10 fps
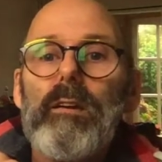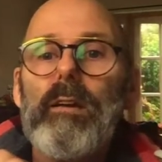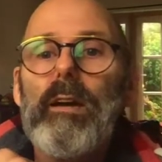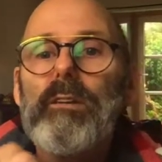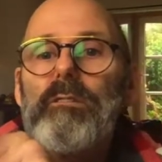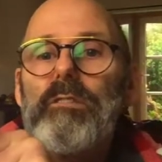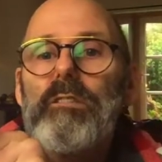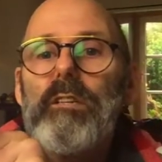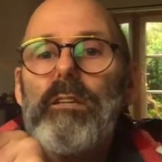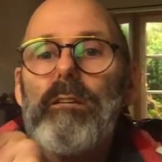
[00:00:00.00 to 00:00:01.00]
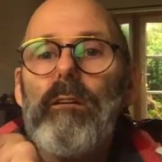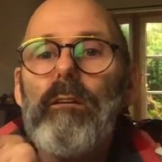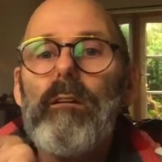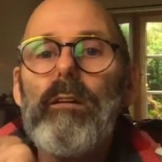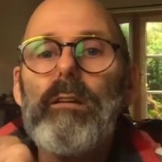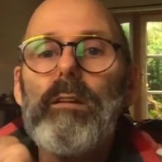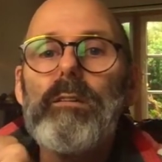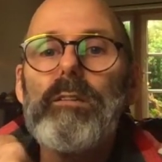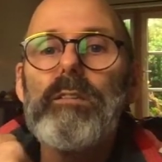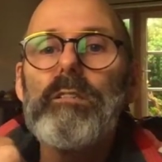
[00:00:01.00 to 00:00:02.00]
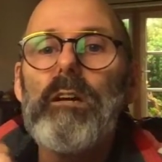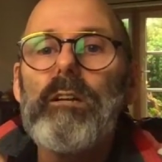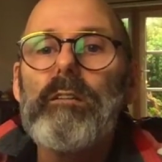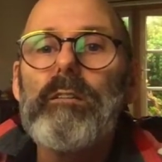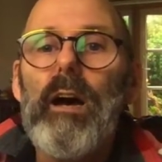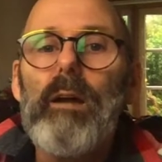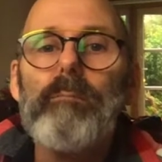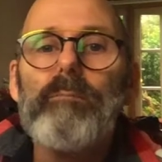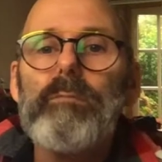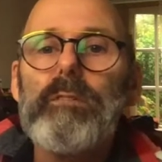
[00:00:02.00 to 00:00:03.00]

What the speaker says: Can you see? These are the time.